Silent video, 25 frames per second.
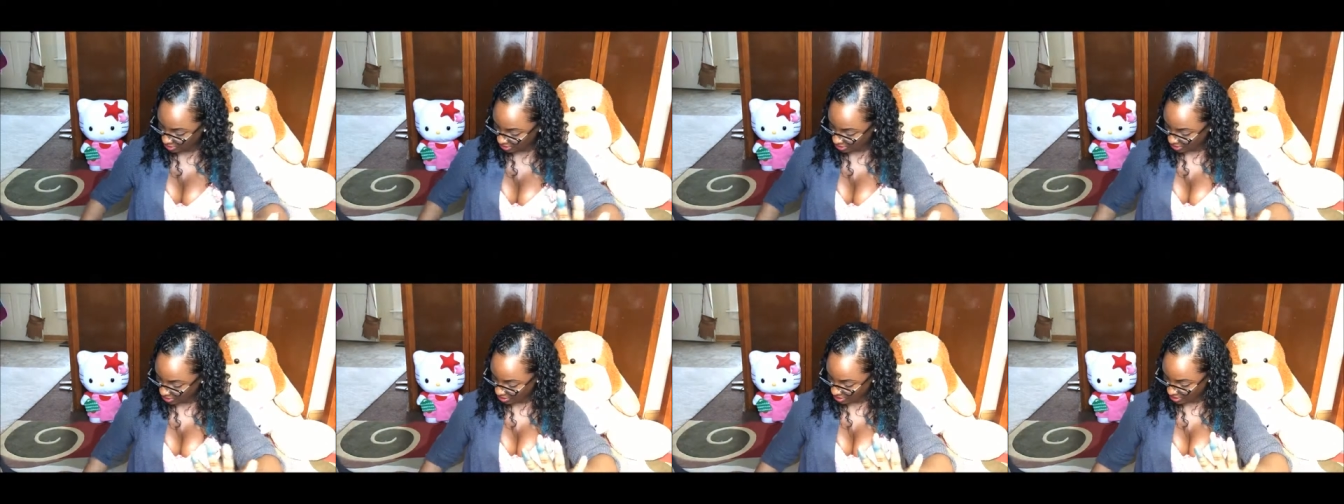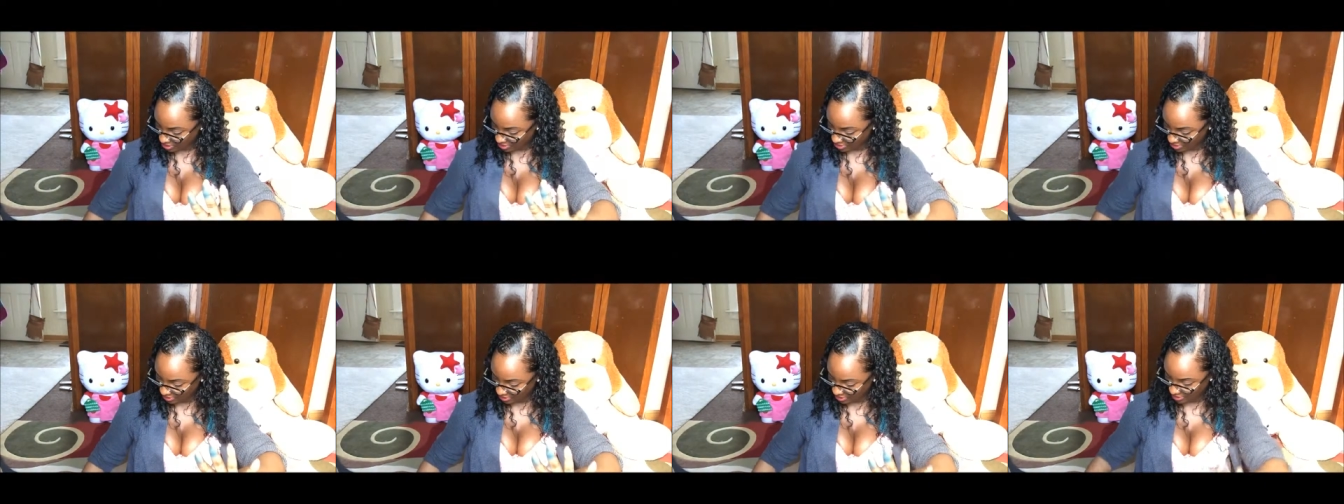
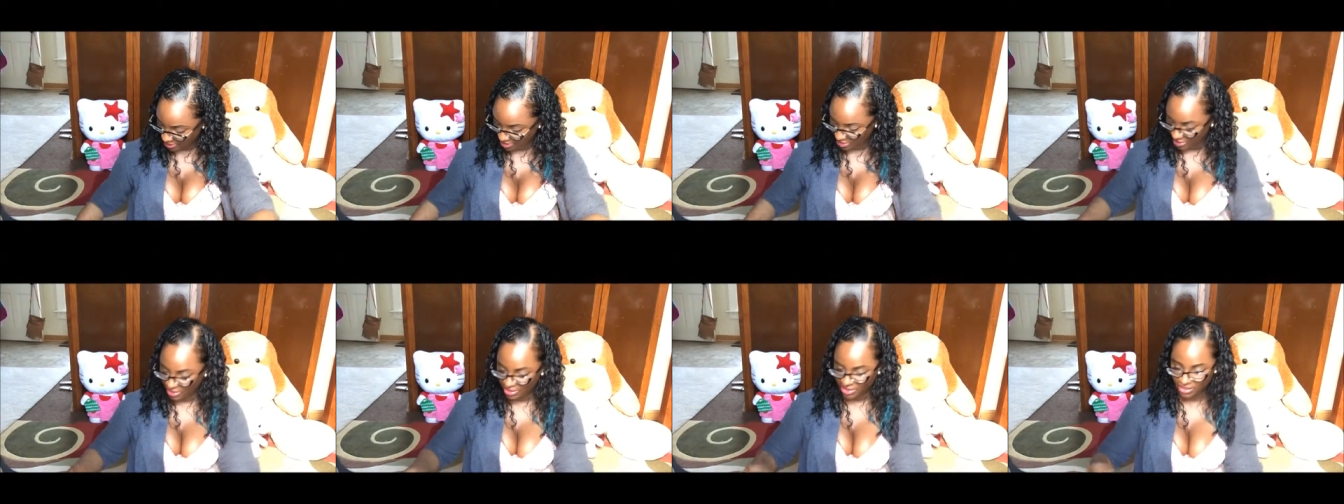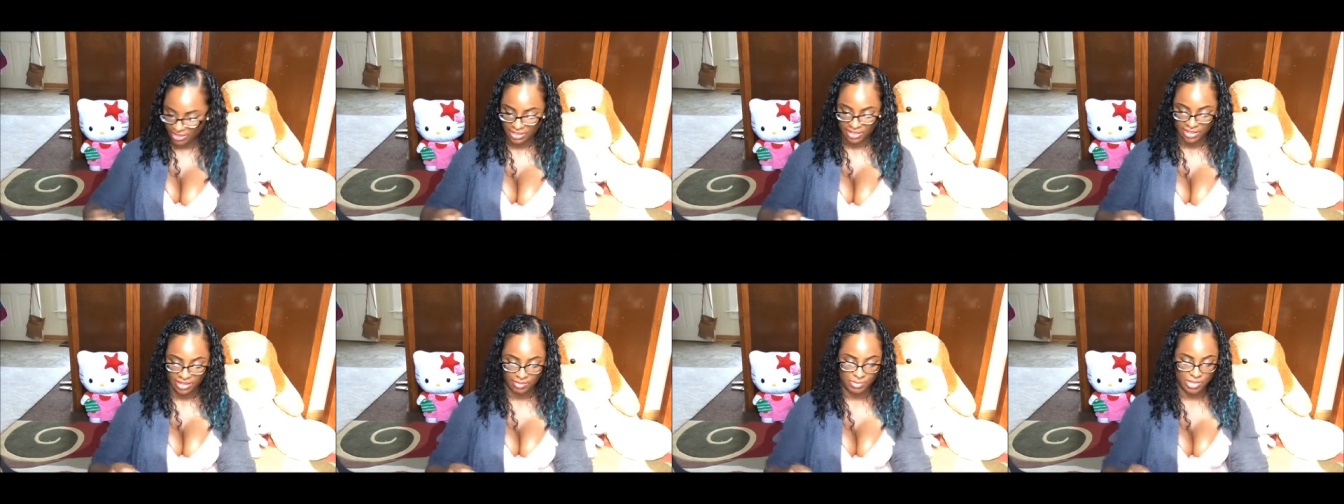Yeah.
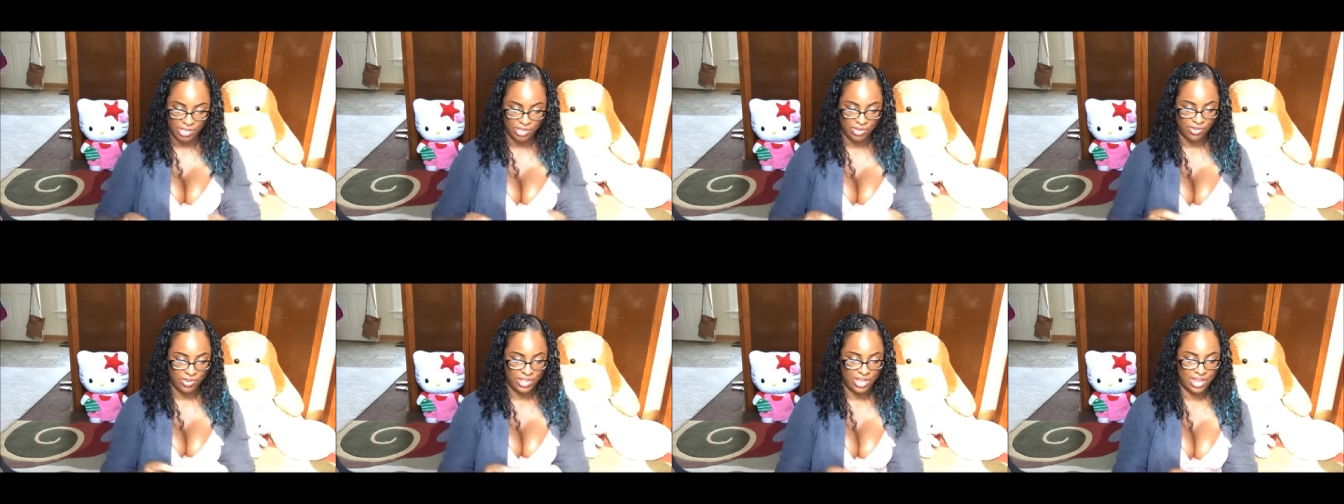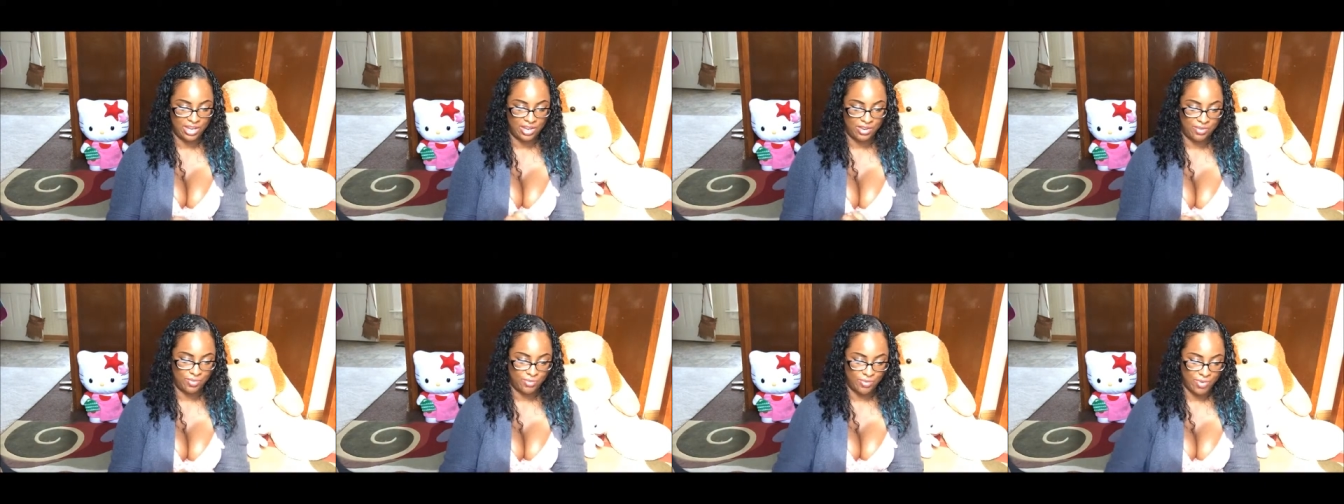Let me go
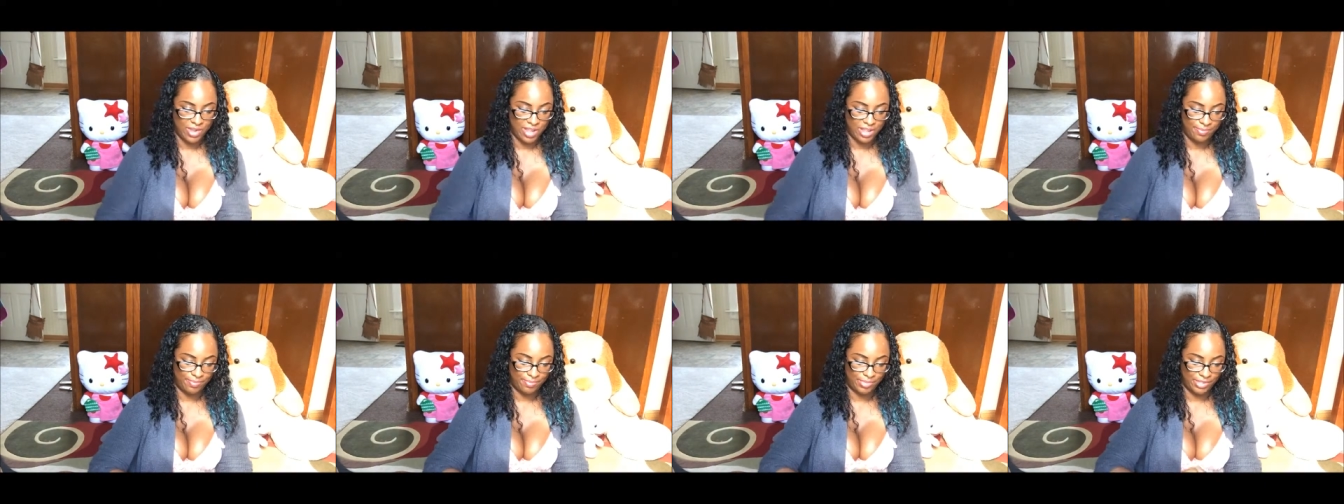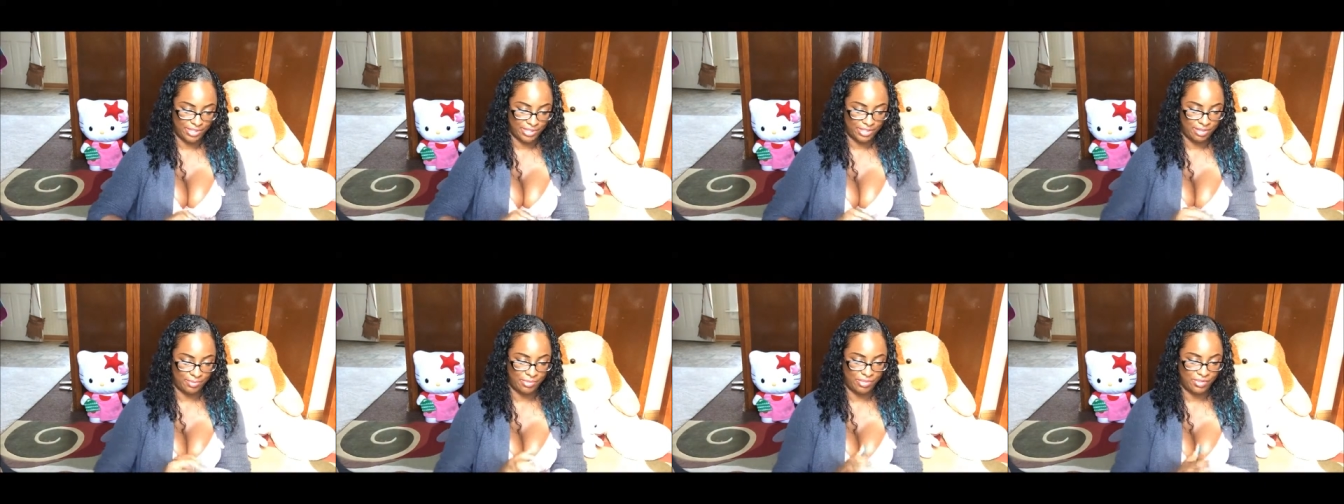ahead and wipe
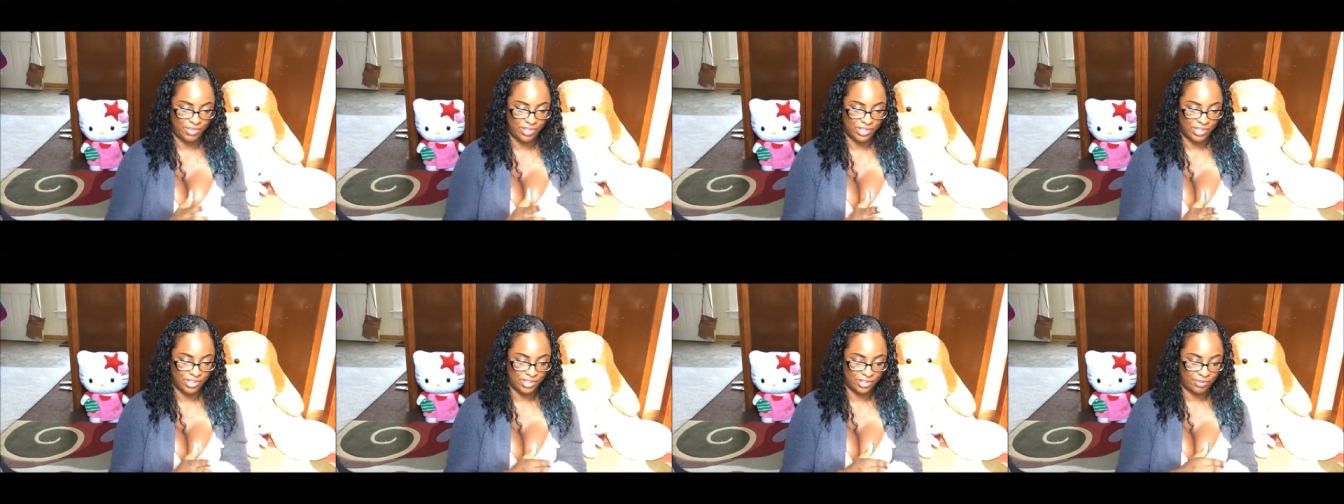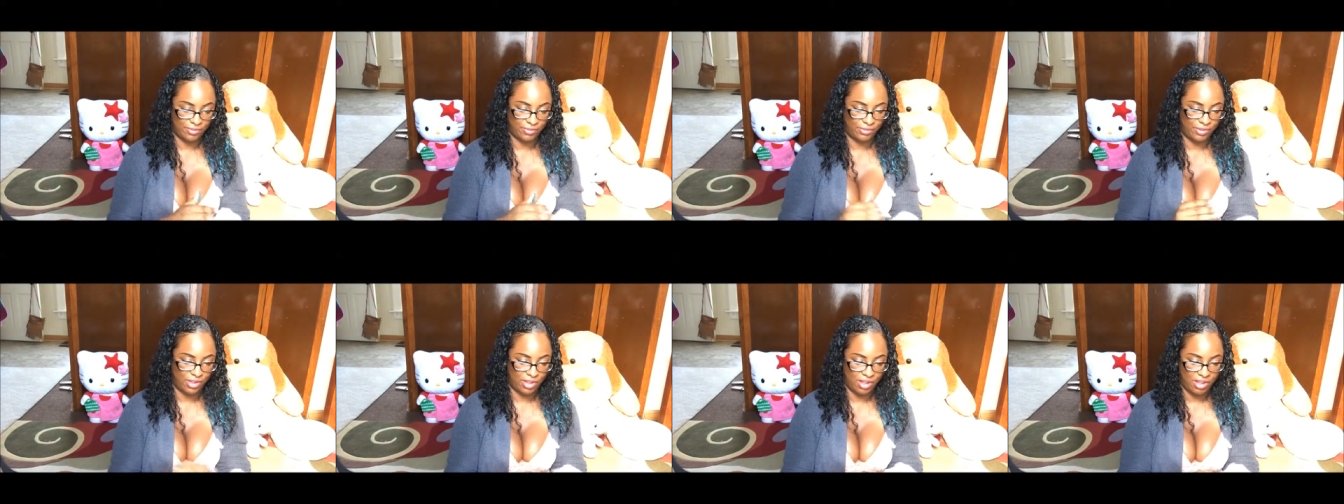some of this
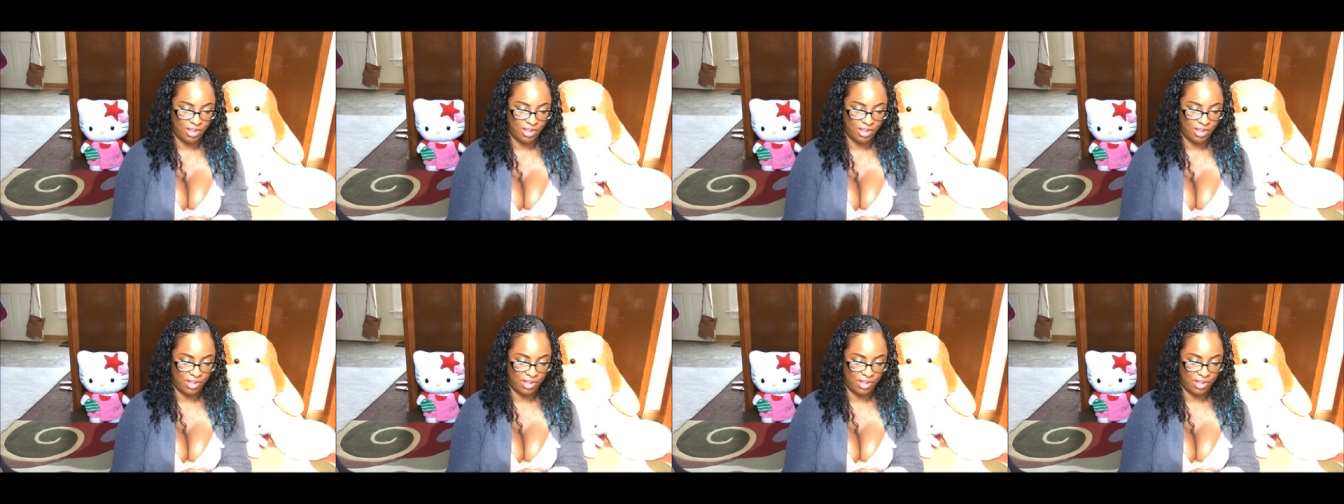stuff